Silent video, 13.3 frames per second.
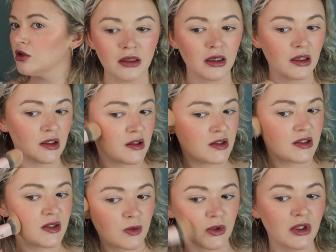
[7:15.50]
That
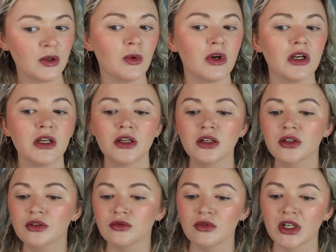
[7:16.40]
is what I wanted
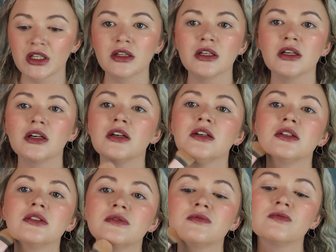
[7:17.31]
right there.
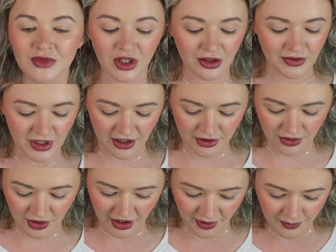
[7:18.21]
Love that.
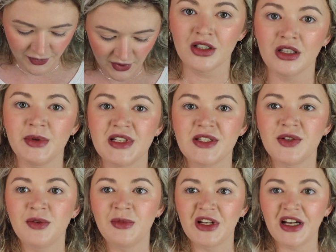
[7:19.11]
Okay, let me
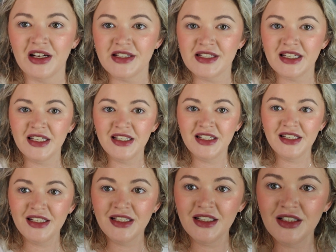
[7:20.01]
zoom you guys
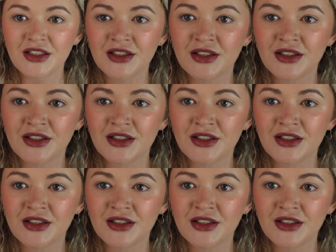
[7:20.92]
in.